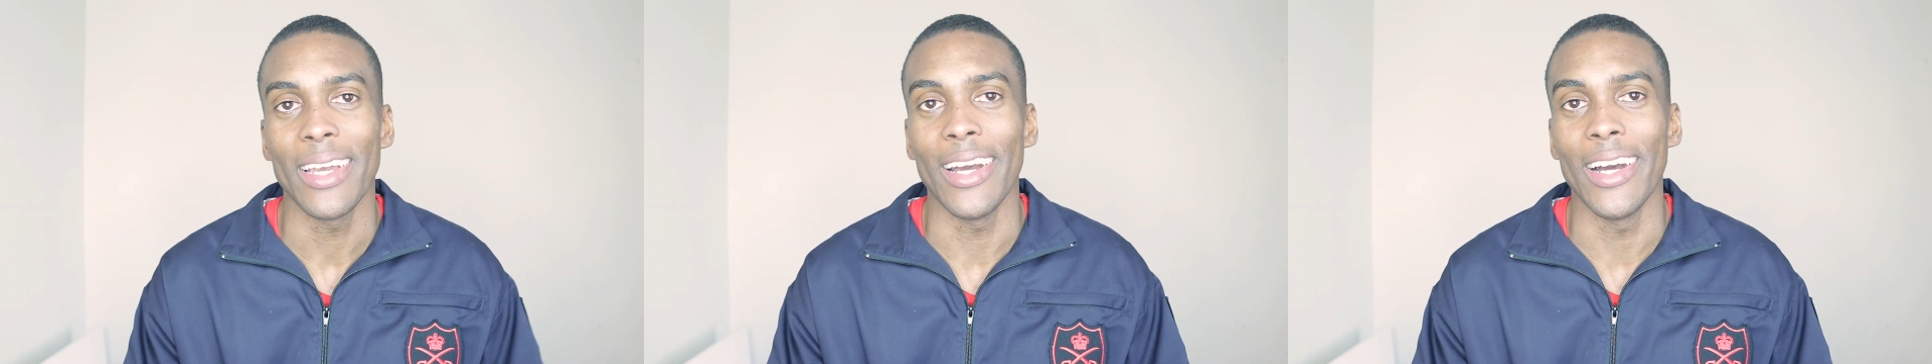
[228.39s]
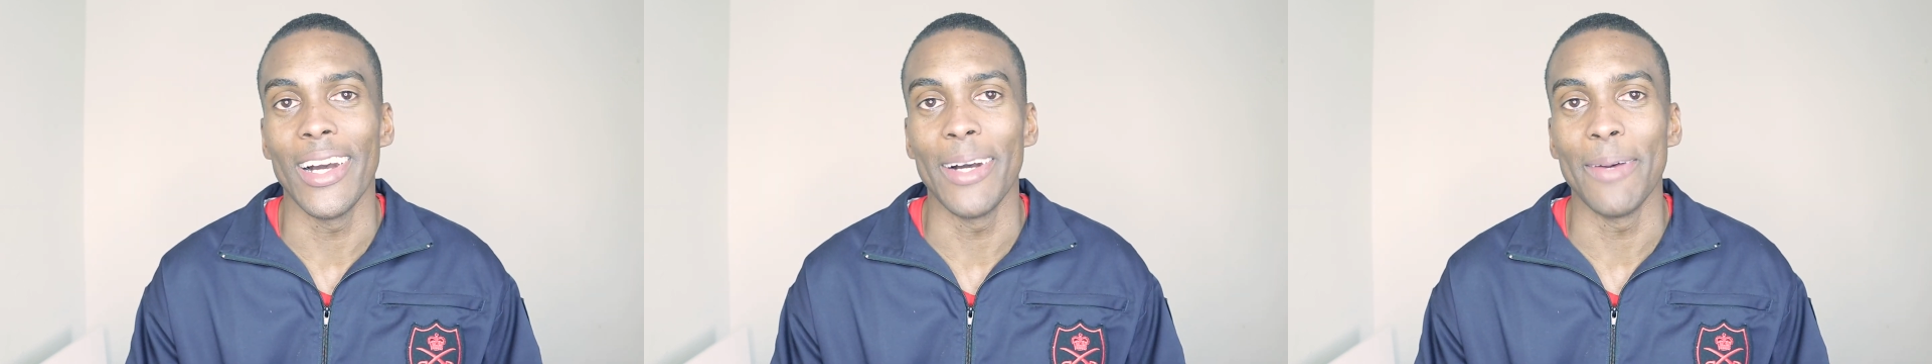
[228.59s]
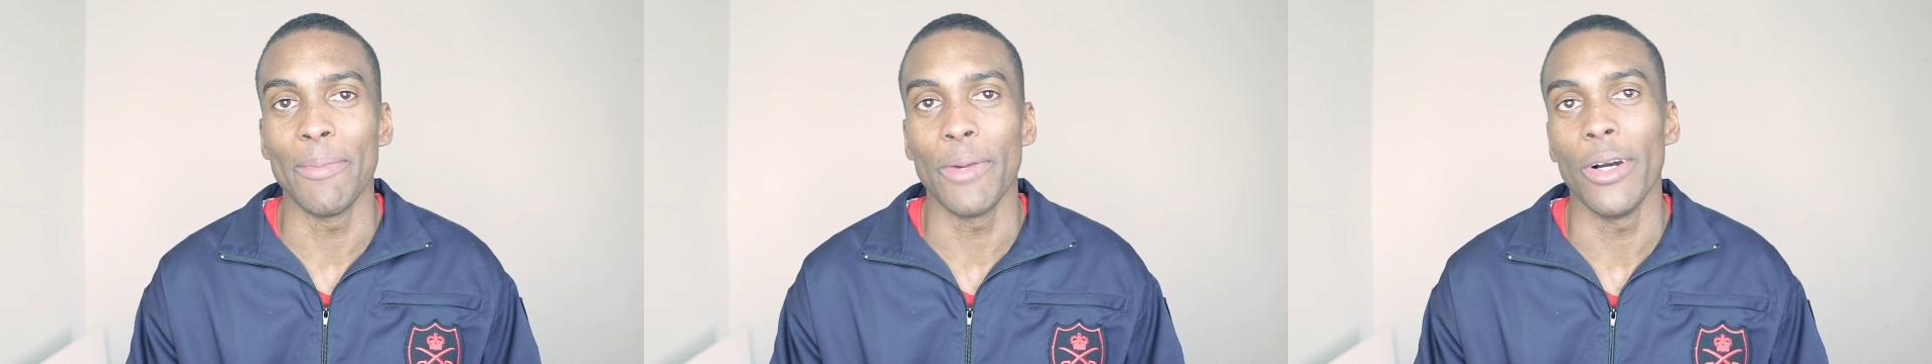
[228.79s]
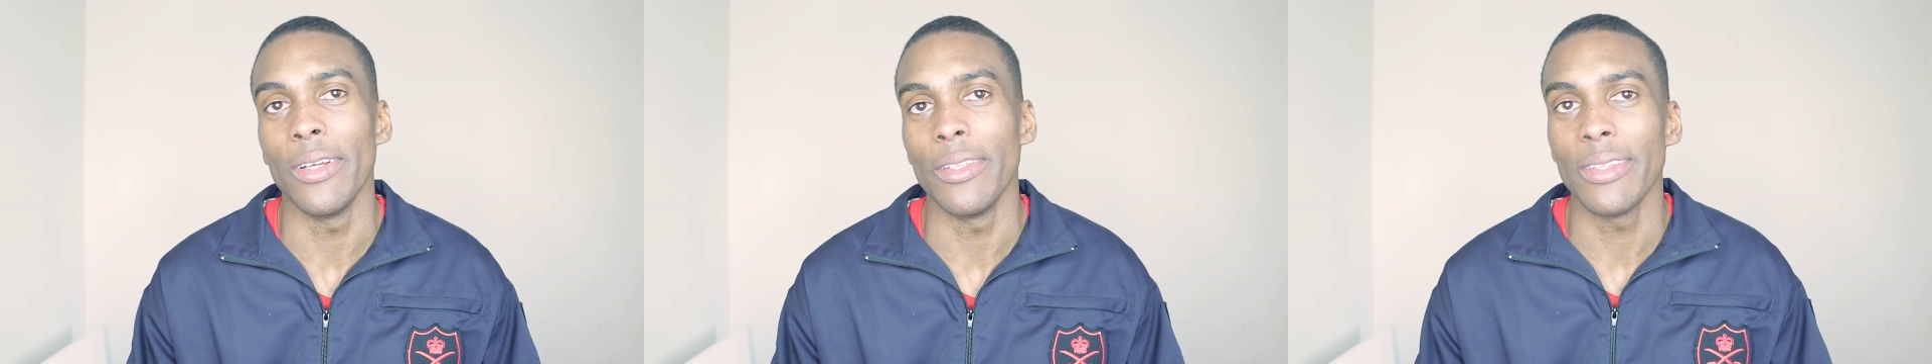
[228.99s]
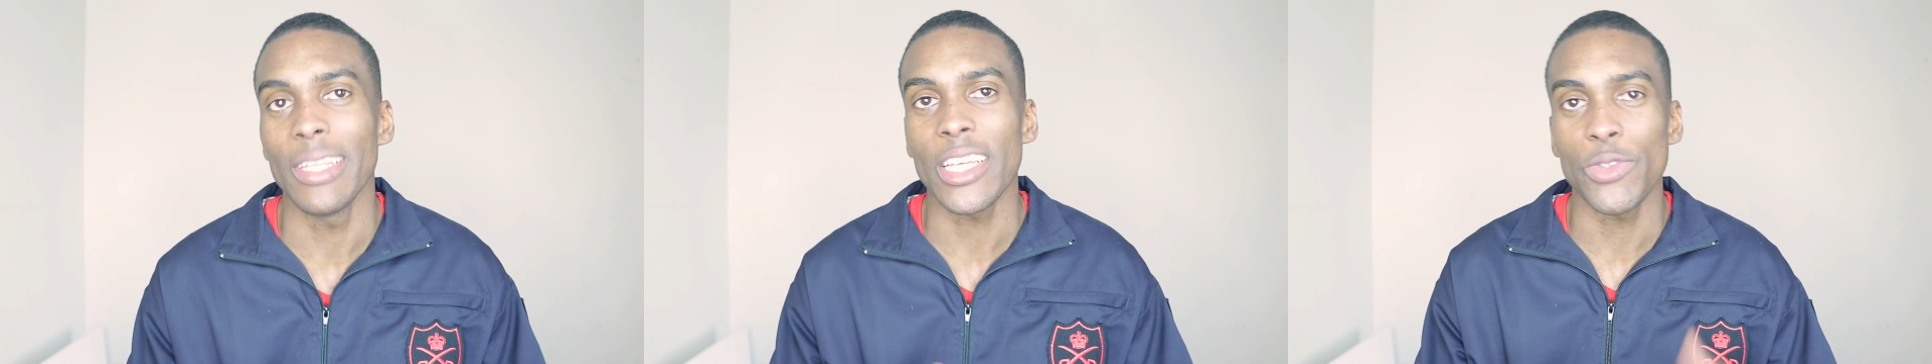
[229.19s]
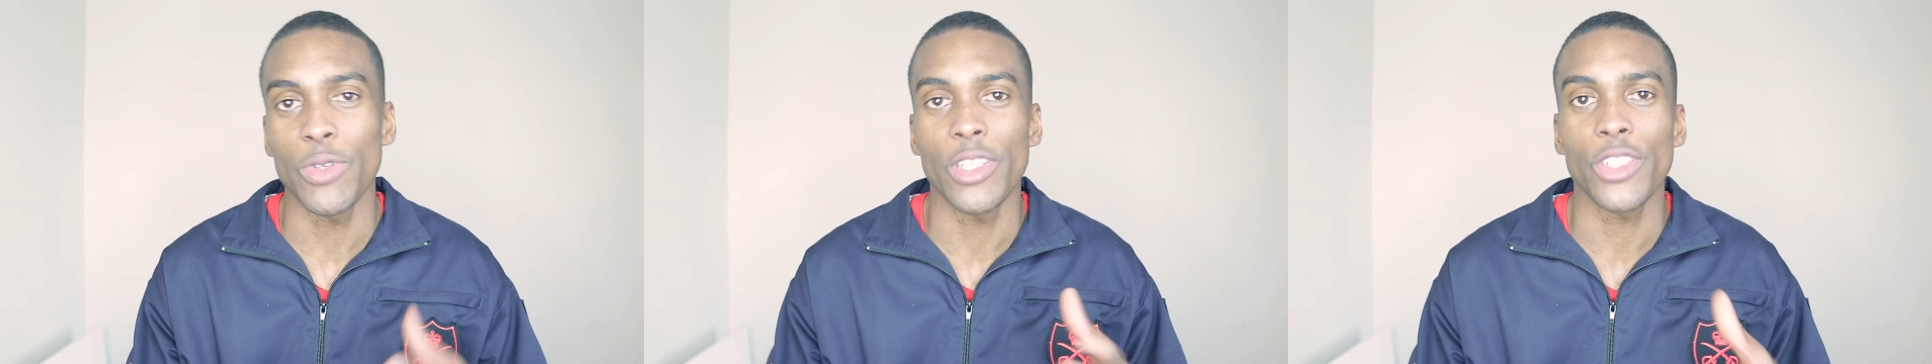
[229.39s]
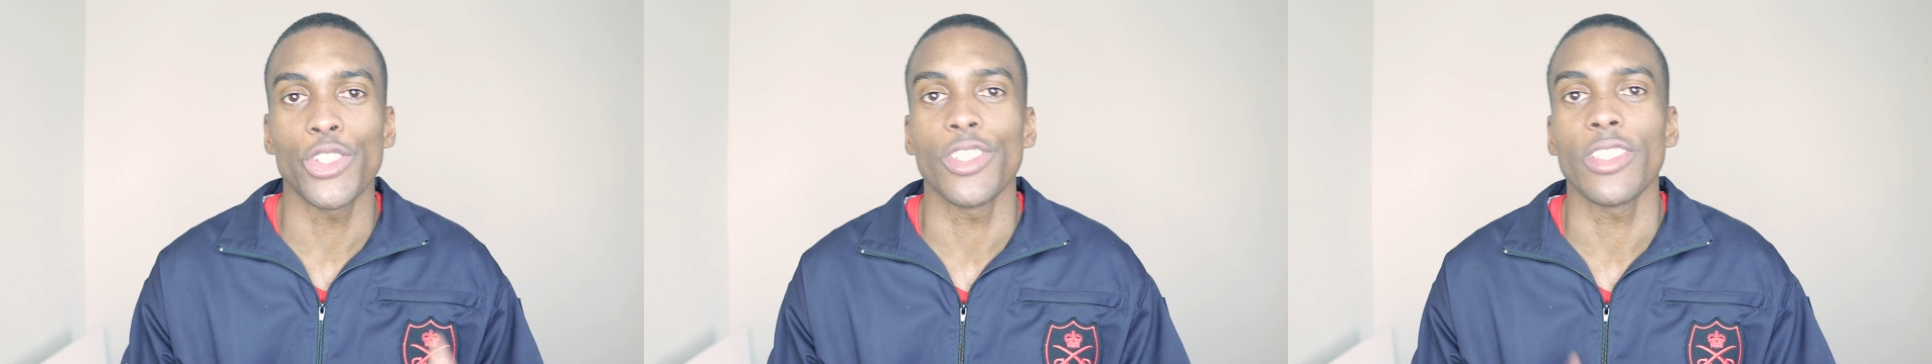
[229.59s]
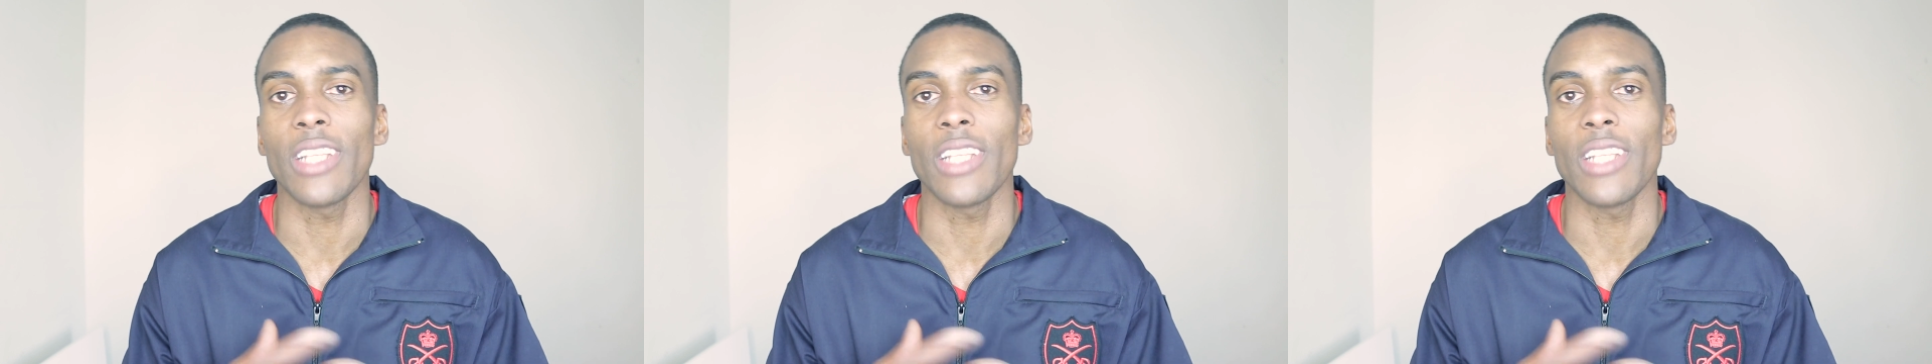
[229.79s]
But next week should